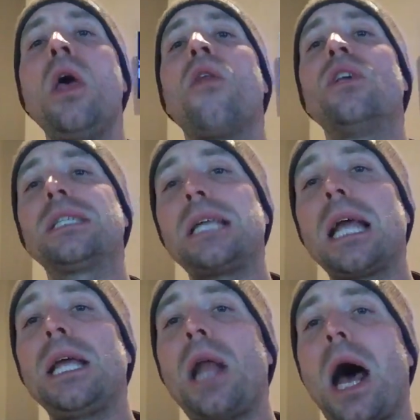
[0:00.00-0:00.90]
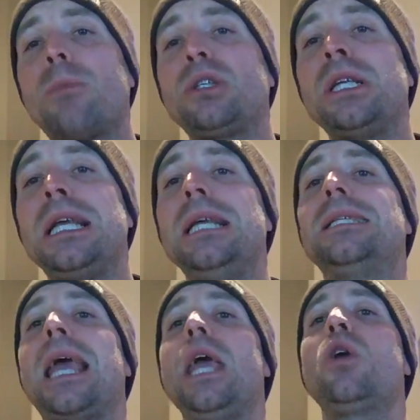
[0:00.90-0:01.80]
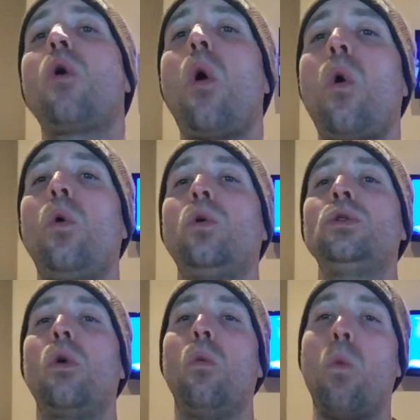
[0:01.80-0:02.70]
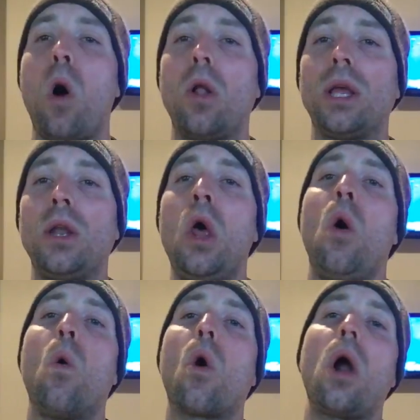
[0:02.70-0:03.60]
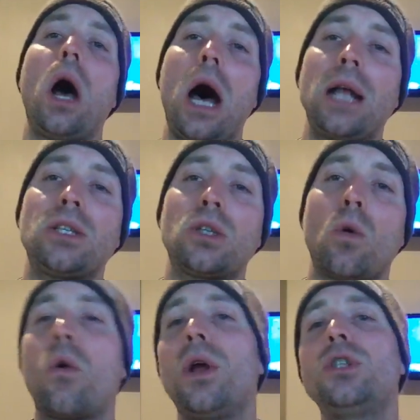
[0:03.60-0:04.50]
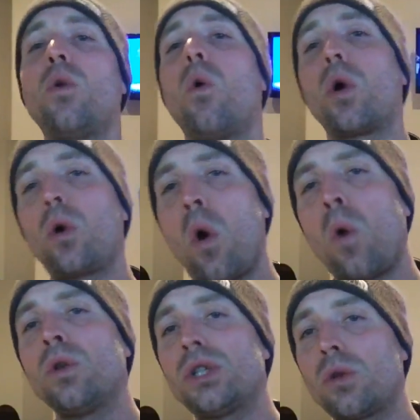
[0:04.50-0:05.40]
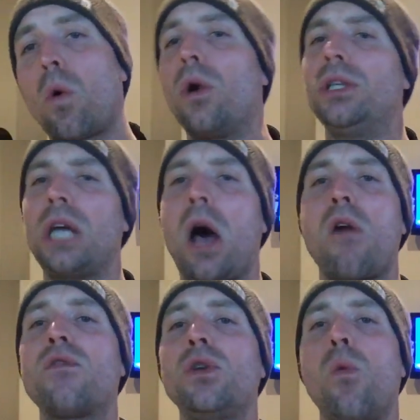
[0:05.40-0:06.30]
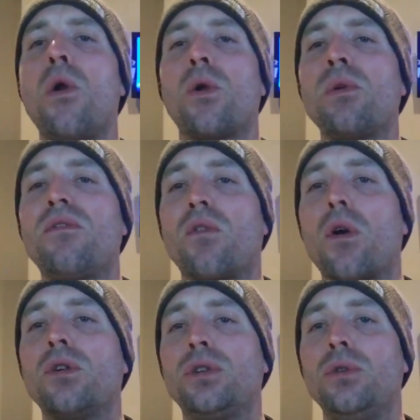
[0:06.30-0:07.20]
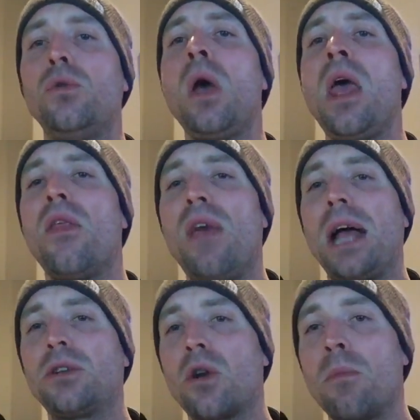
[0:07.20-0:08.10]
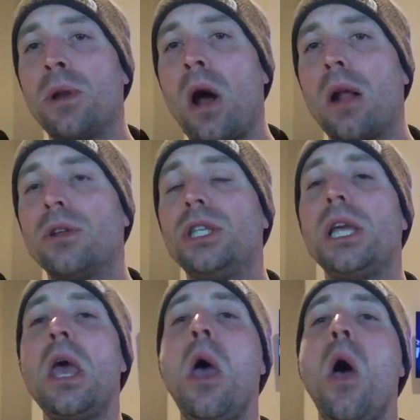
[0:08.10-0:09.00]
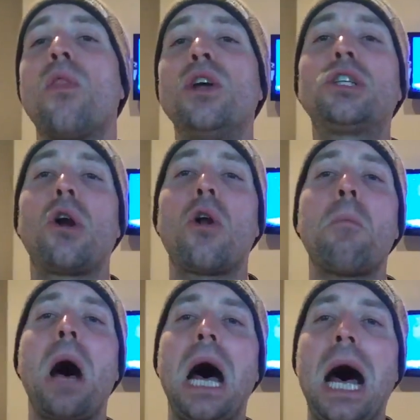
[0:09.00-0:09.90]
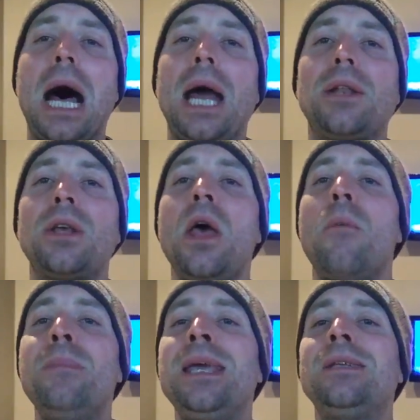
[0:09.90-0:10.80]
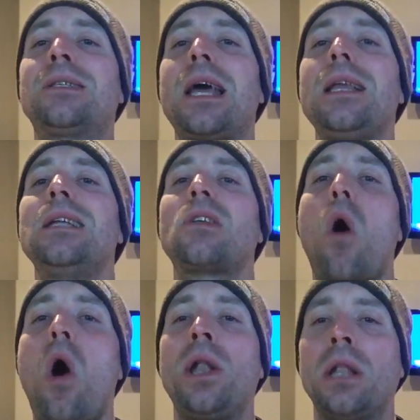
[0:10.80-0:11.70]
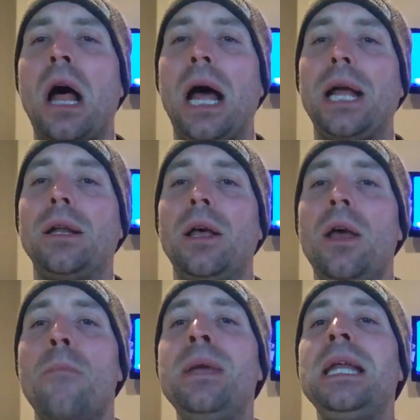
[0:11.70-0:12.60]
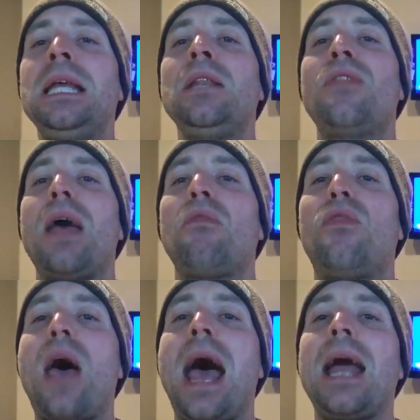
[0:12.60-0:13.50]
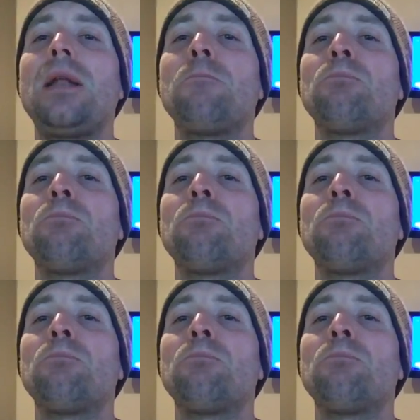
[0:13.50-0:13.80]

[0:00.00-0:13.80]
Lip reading: The second option is a cold wallet, or hot storage or cold storage, however you want to refer to that terminology. The term hot means that it's online, meaning that that